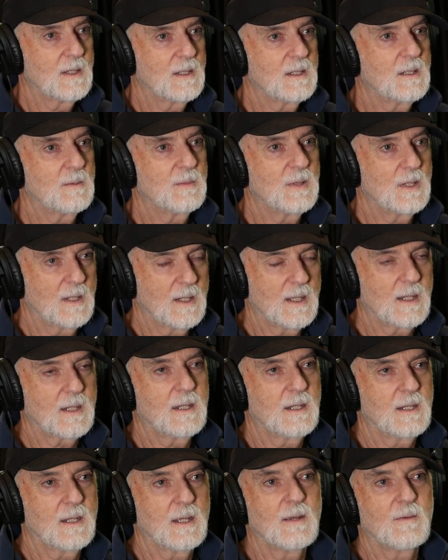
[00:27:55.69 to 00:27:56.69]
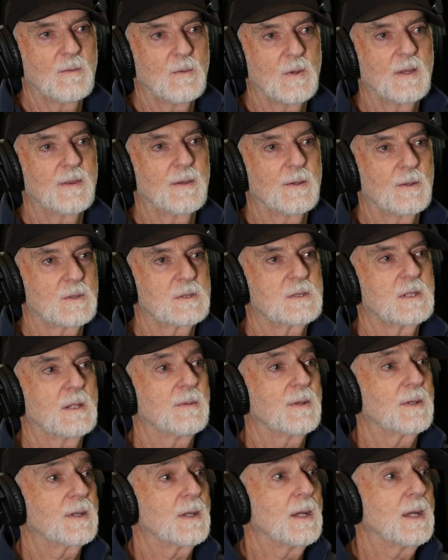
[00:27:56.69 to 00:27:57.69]
you'd be lucky to have one that'll
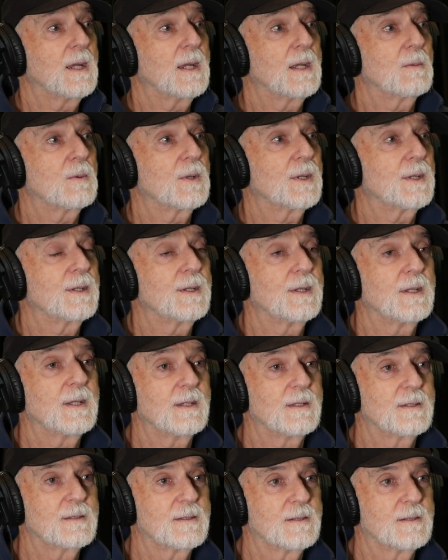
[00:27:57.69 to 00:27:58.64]
step and go, hey, what do you need?